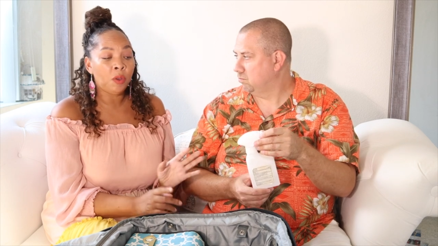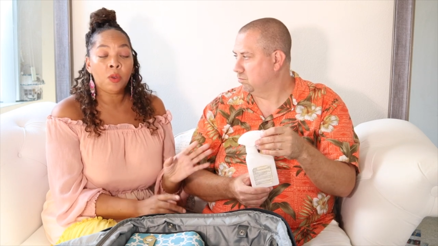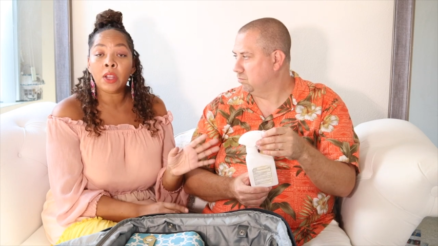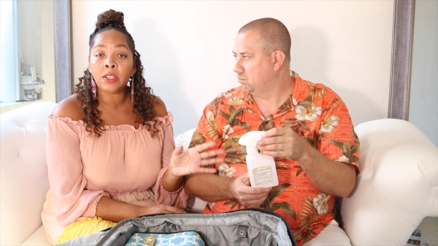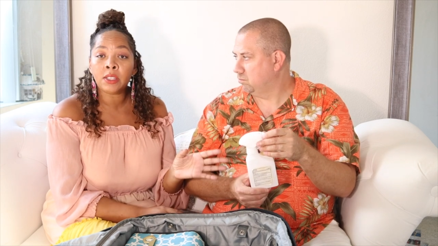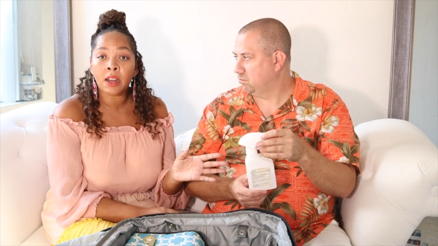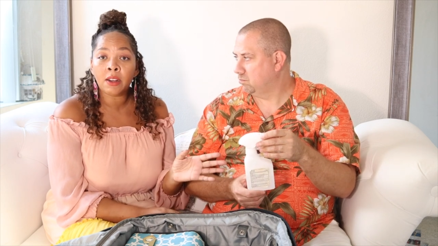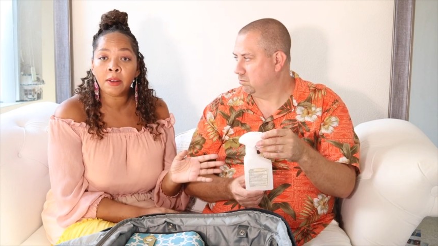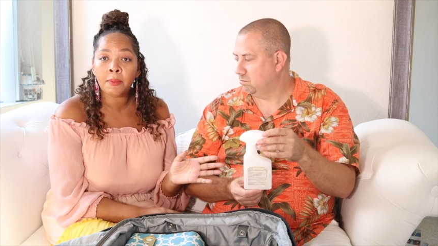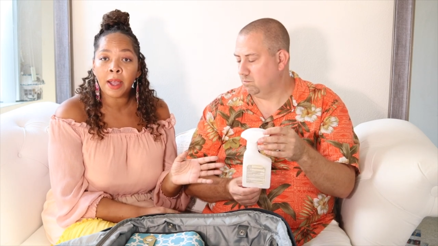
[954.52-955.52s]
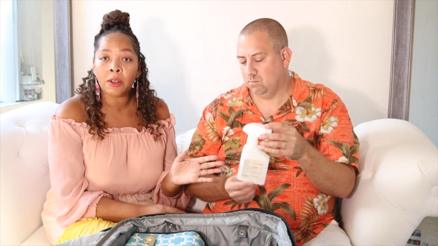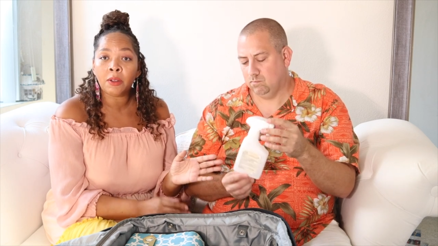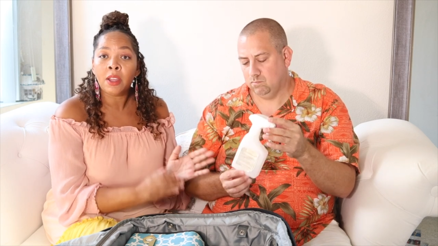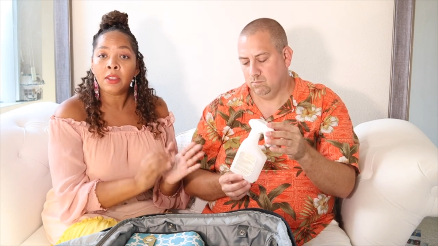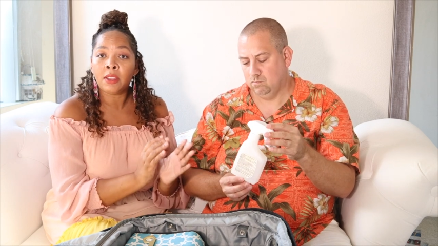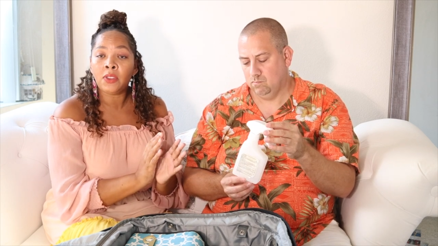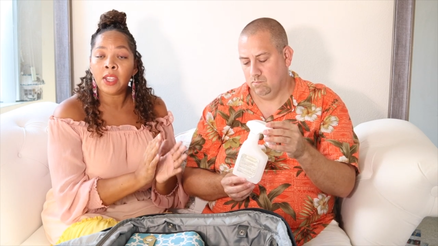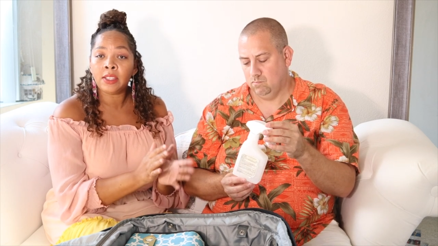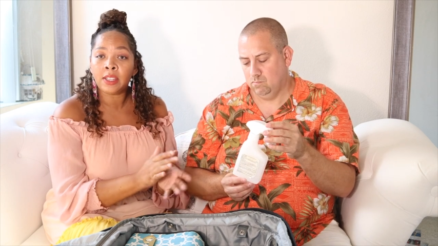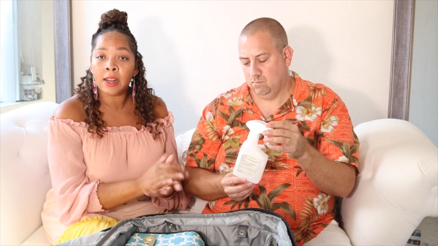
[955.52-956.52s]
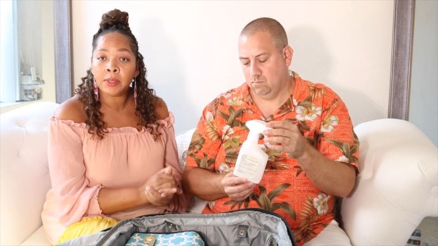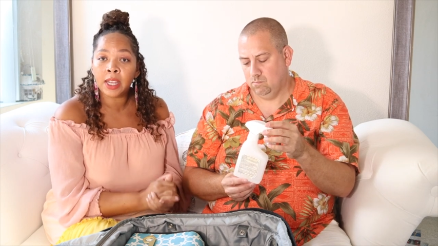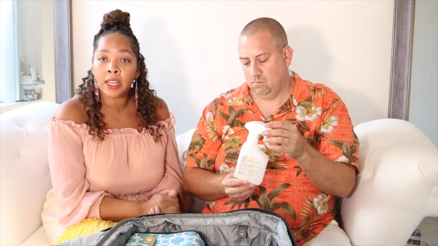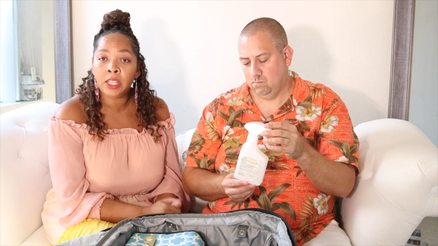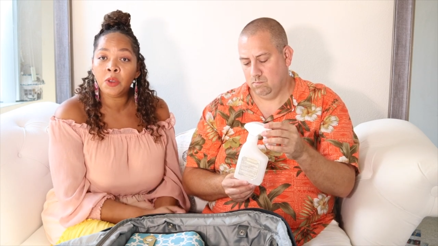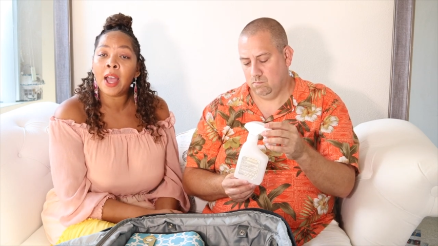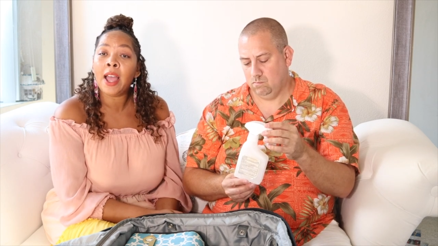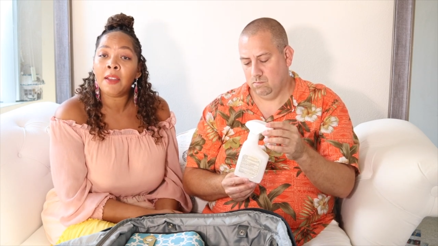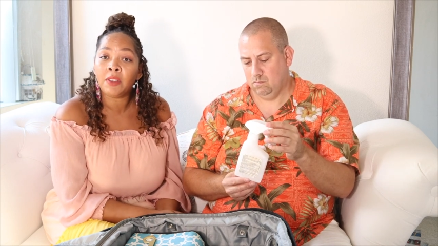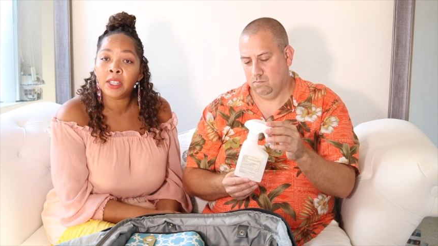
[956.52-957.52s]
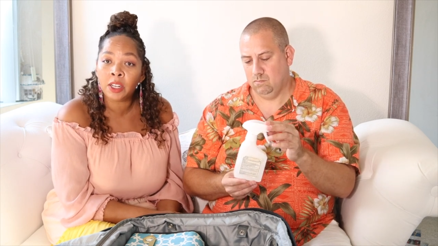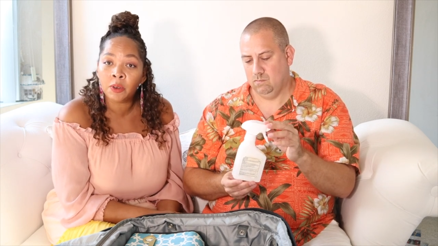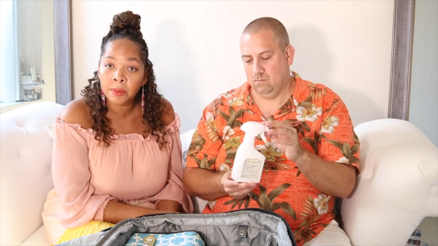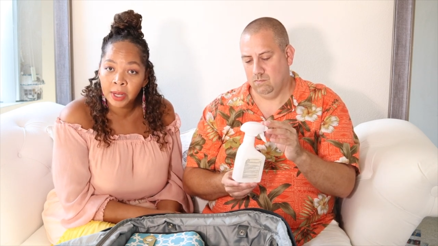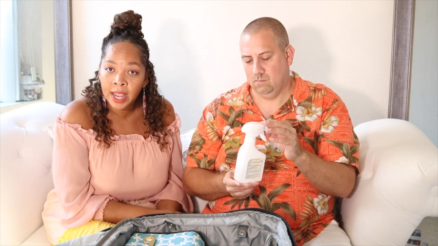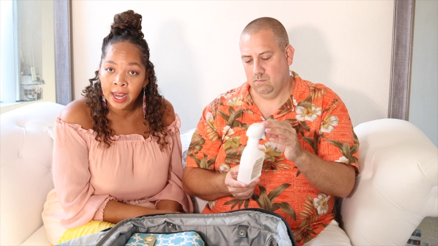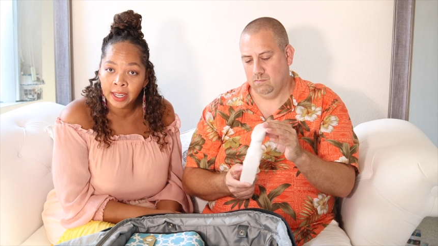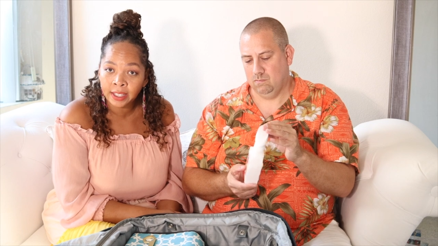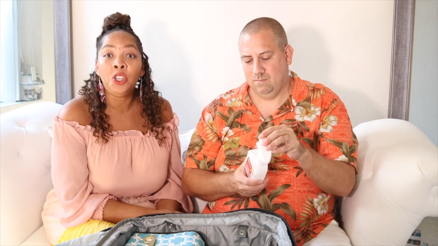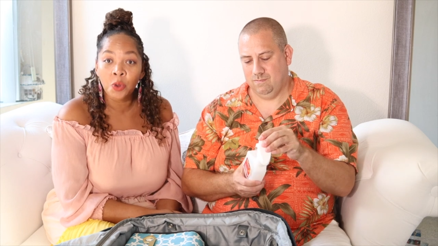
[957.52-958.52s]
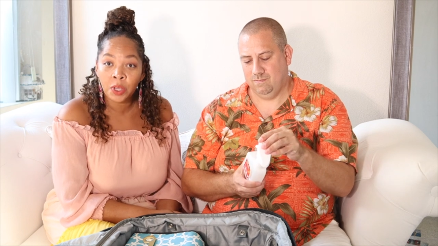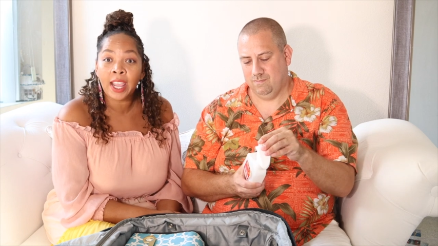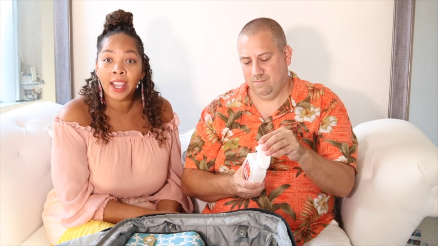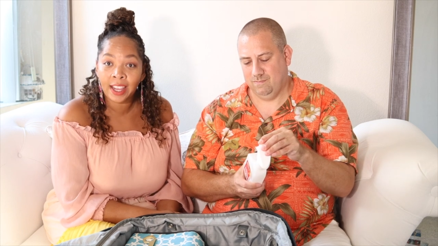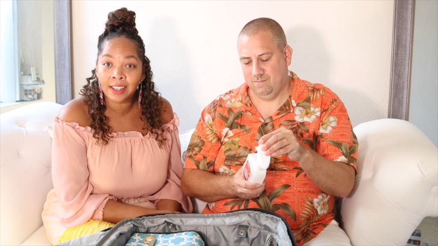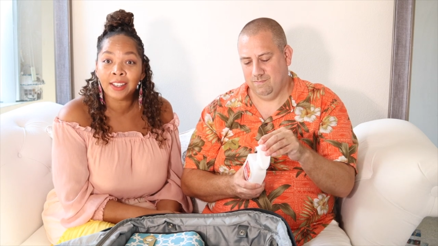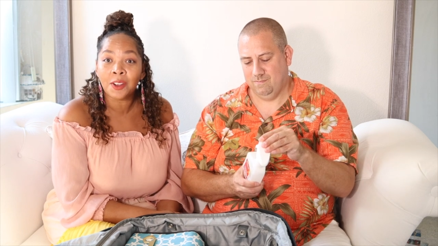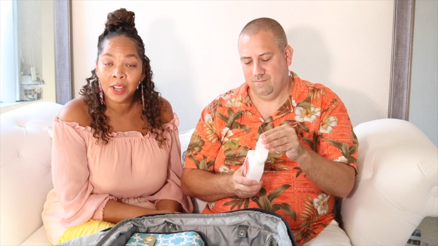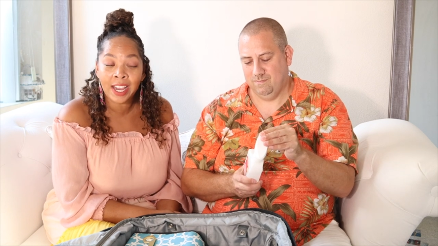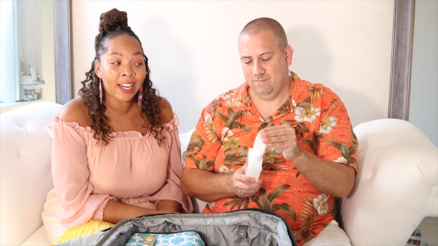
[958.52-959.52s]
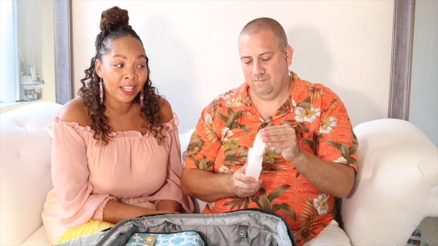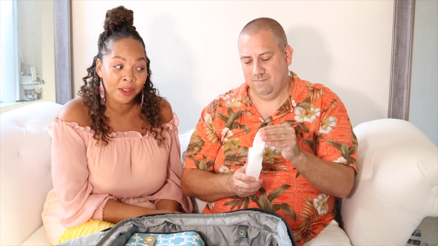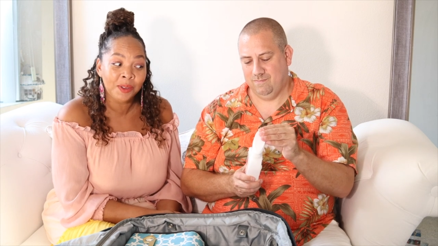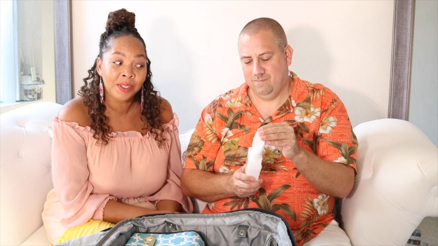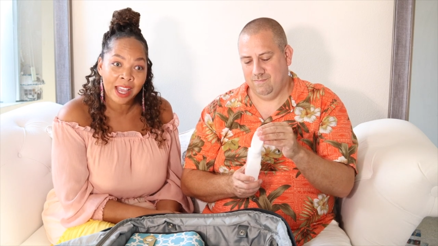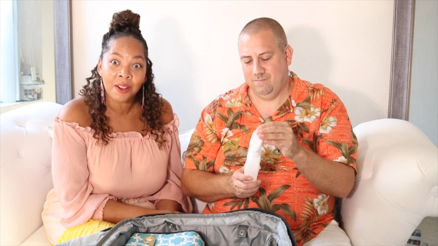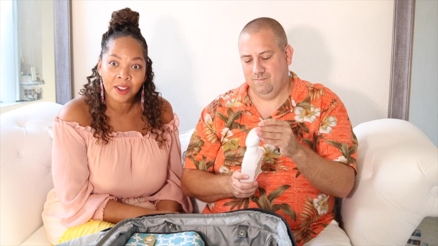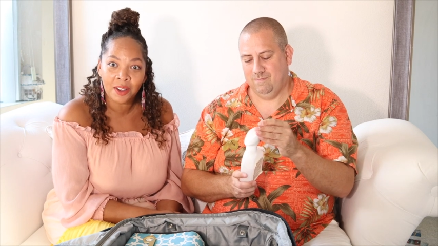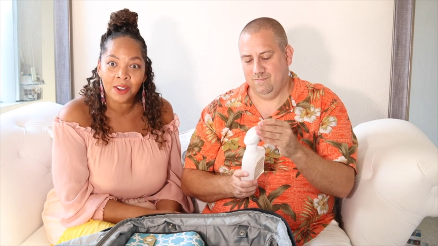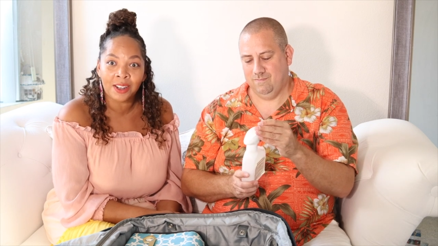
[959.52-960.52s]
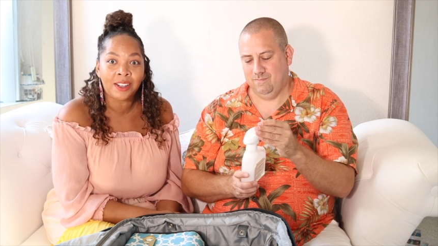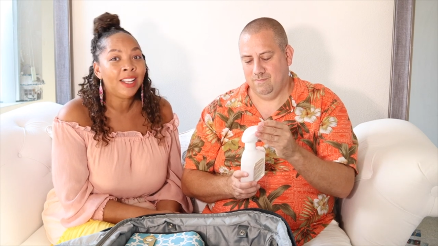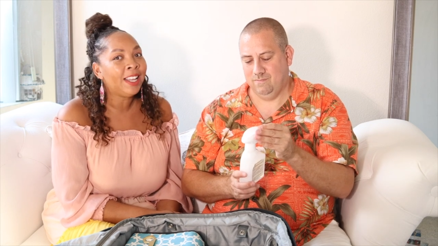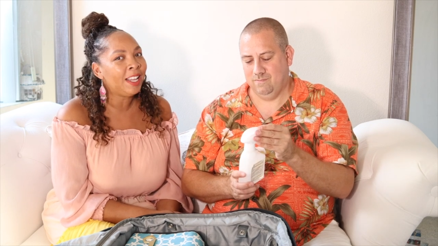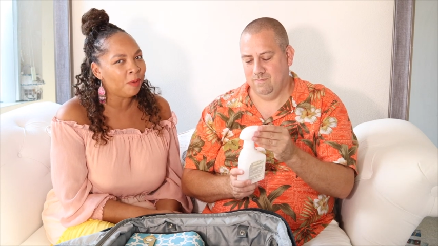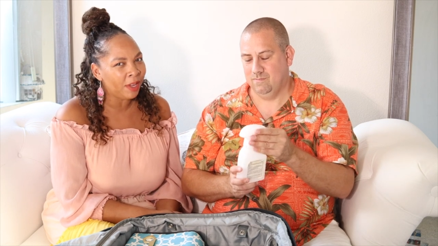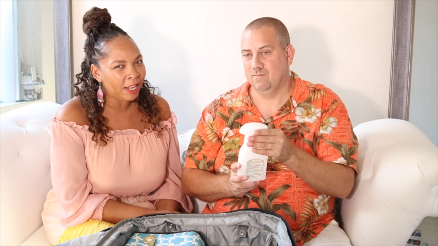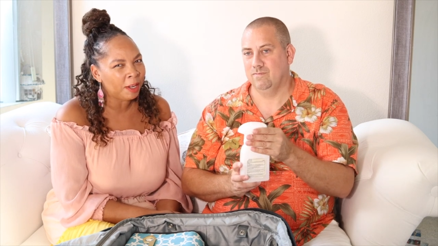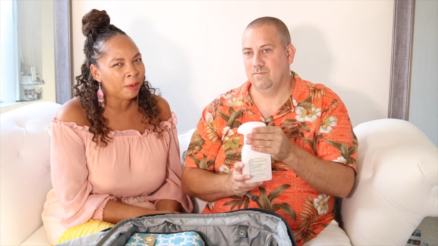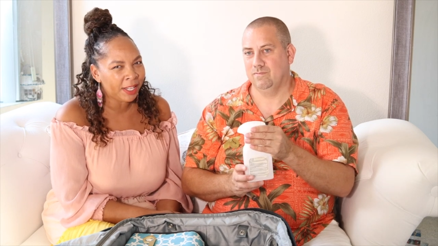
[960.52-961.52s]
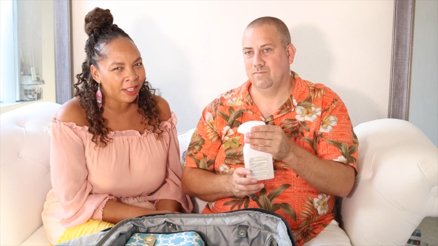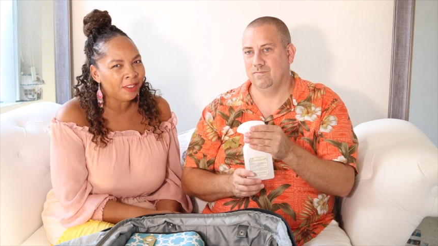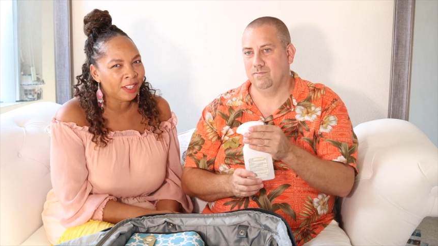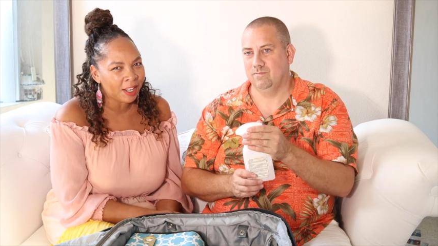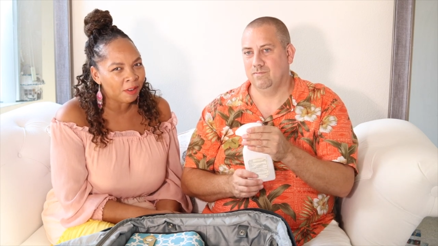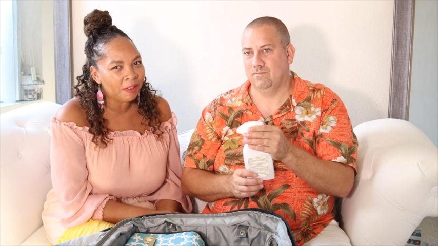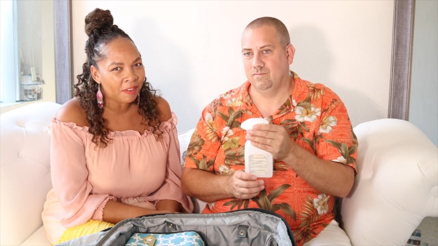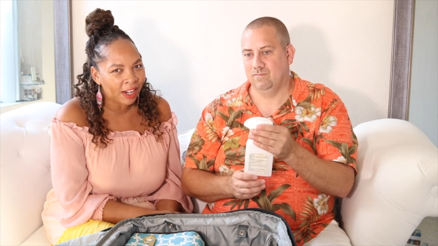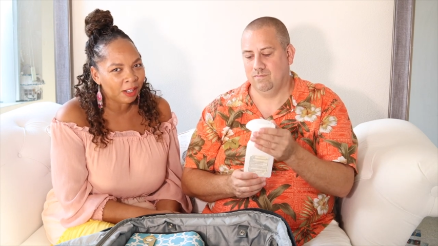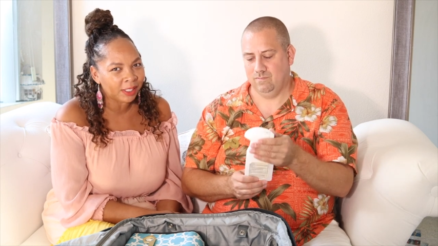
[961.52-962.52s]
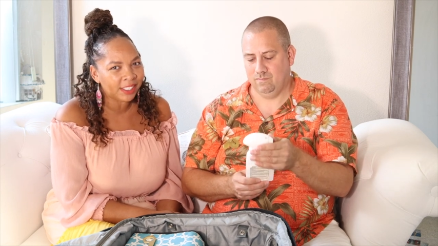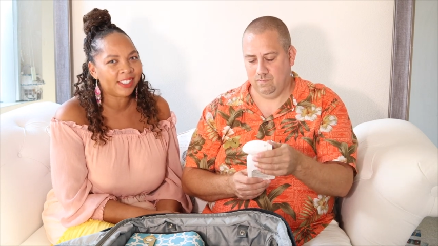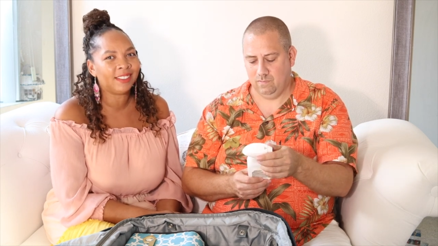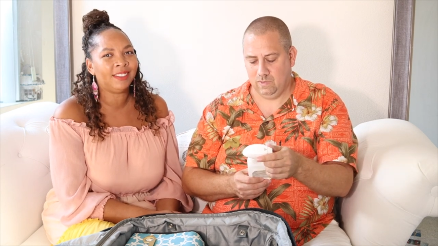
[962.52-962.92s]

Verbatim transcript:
Speaker 1: you're concerned about the things that I'm telling you, I have a degree behind it. You can go ahead and use alcohol. It will help kill the COVID virus.